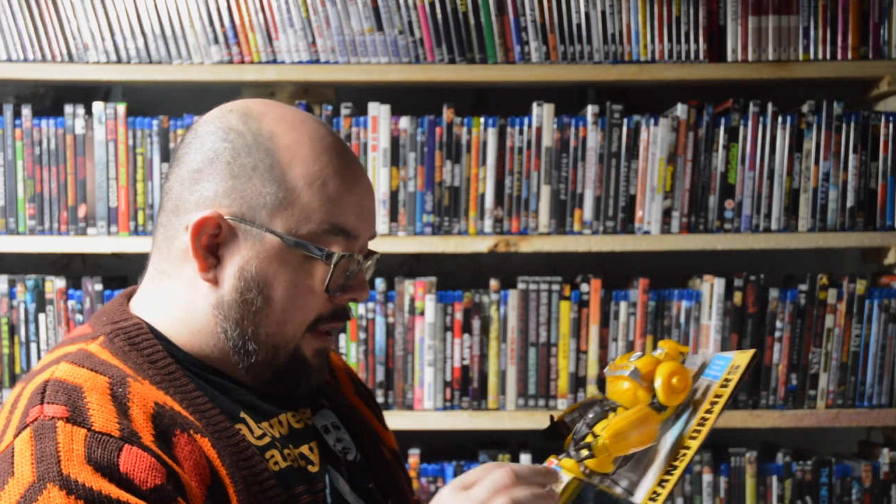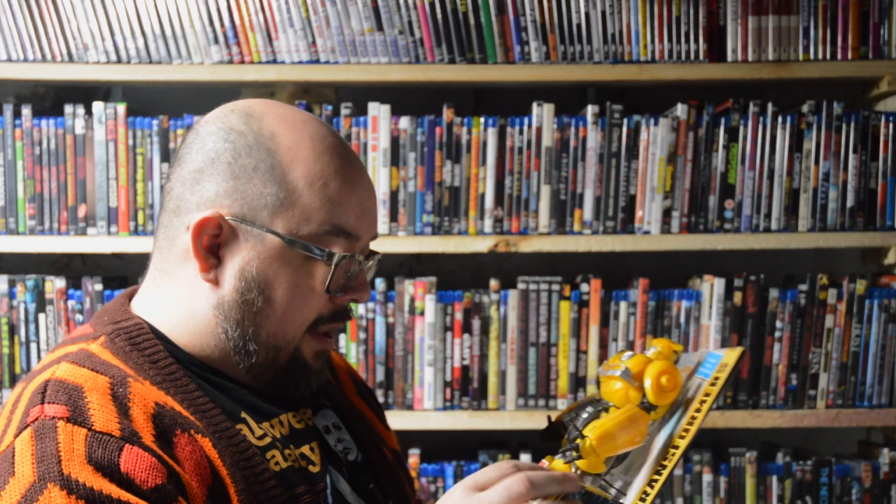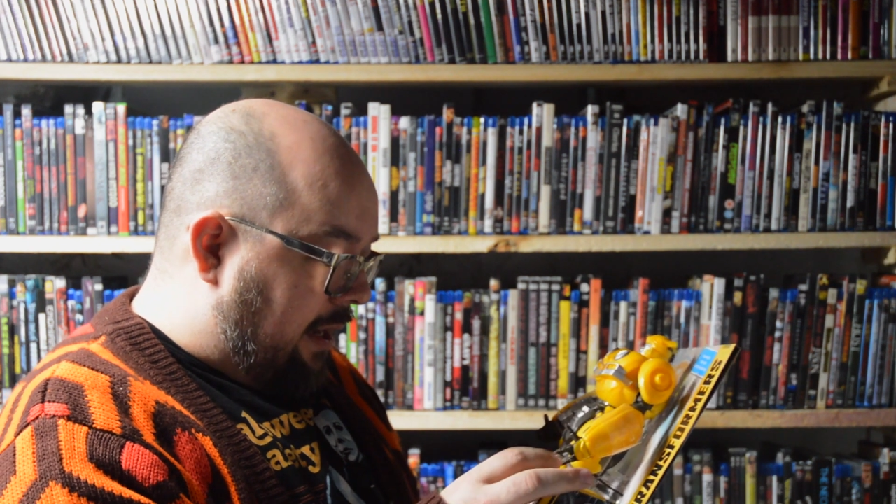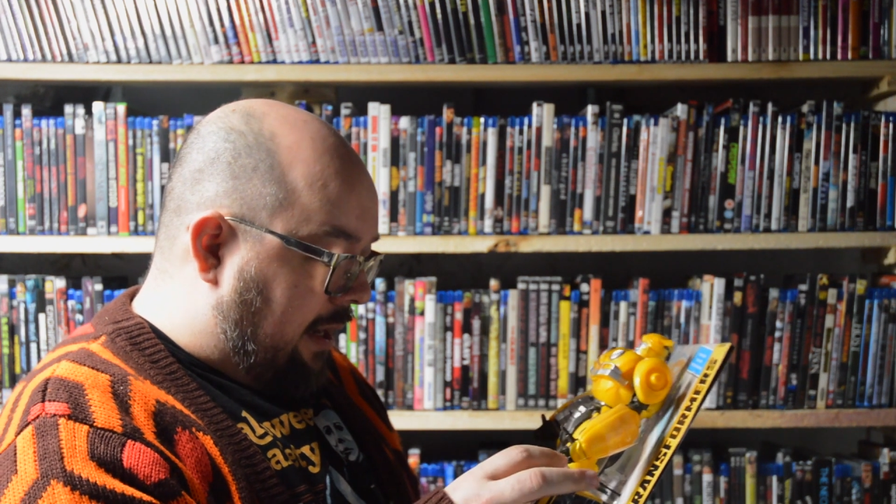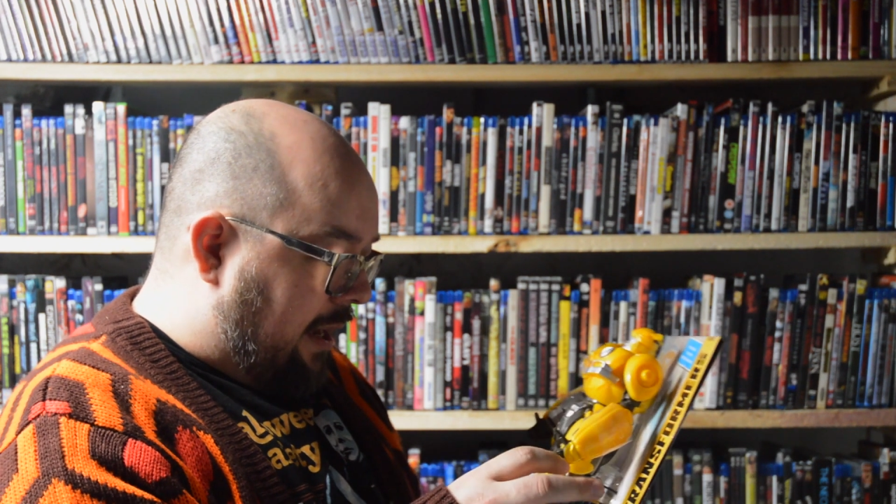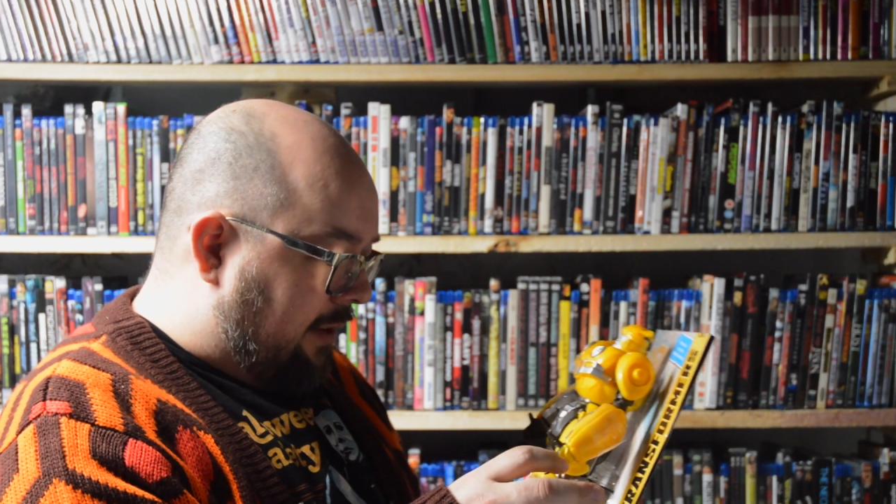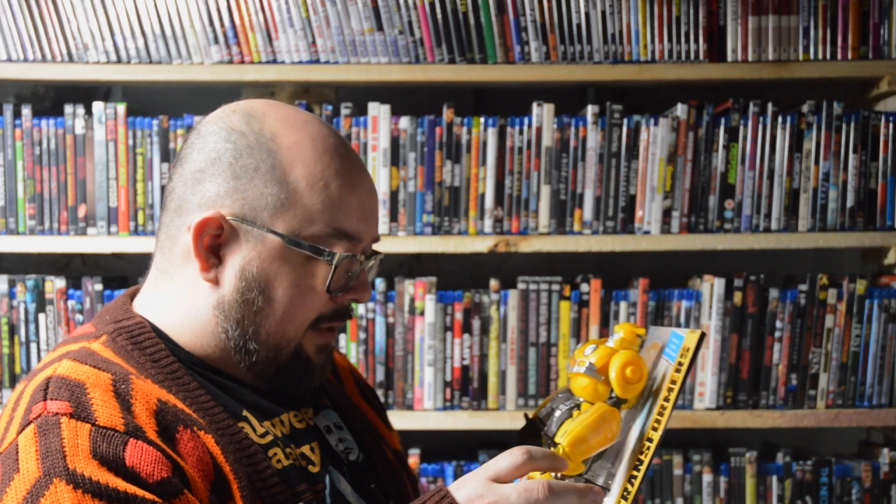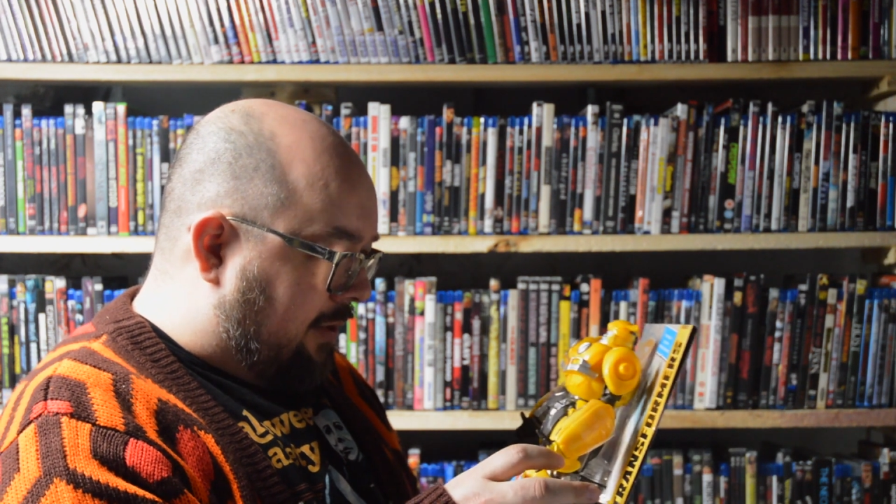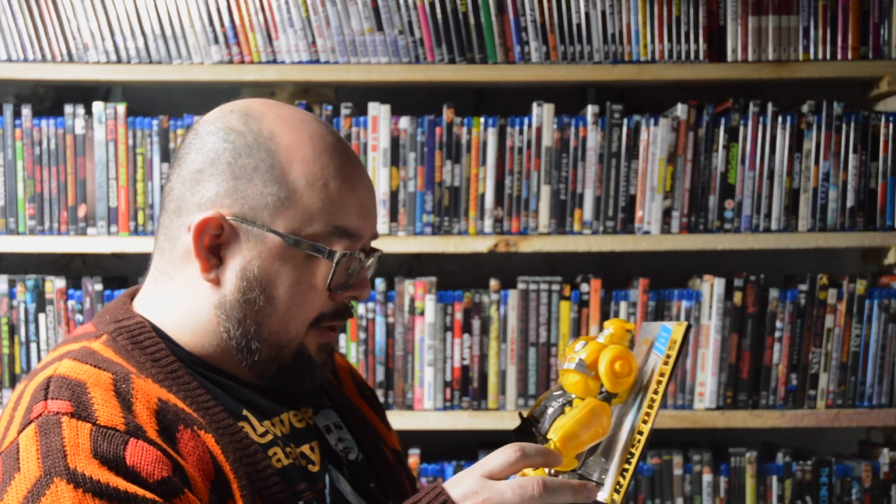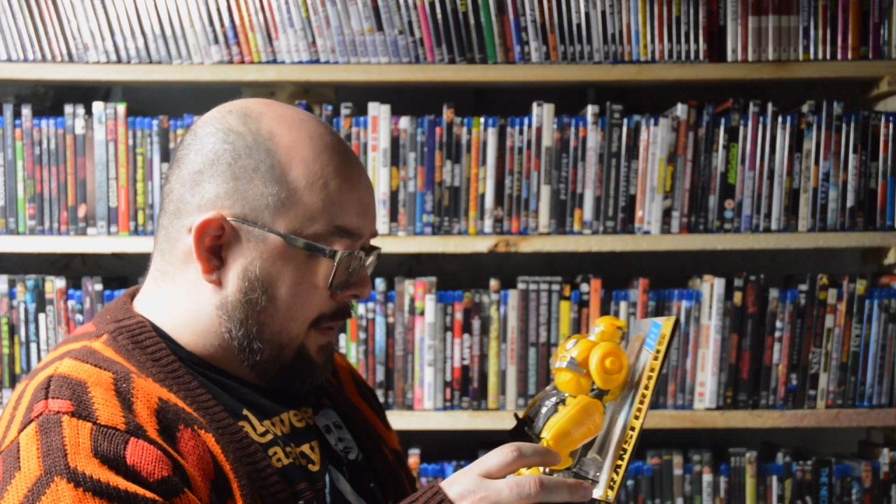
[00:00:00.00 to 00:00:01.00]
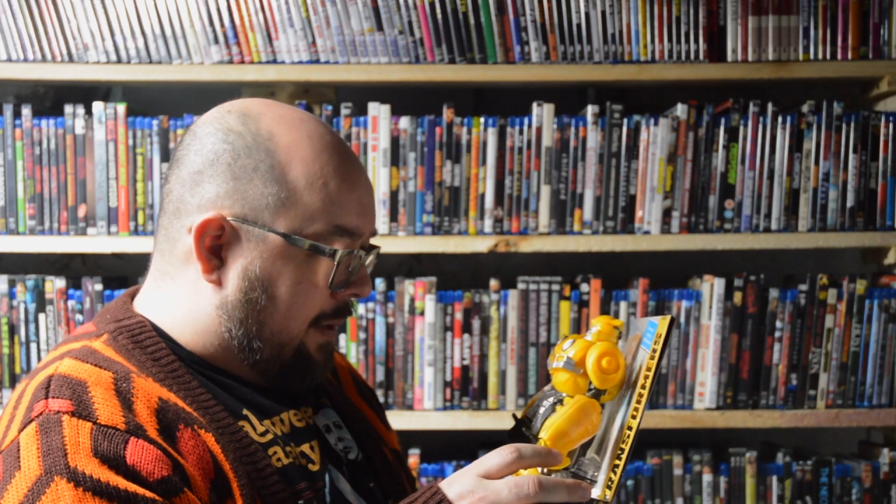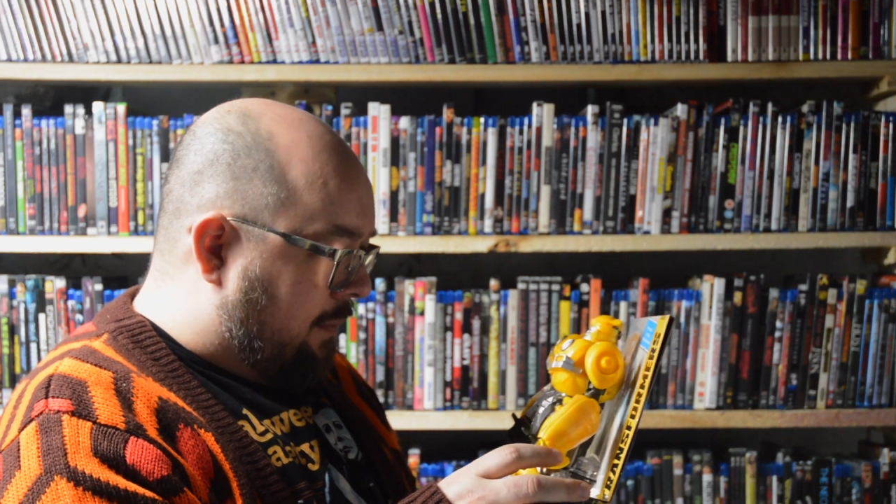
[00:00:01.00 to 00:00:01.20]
and then he dances to it,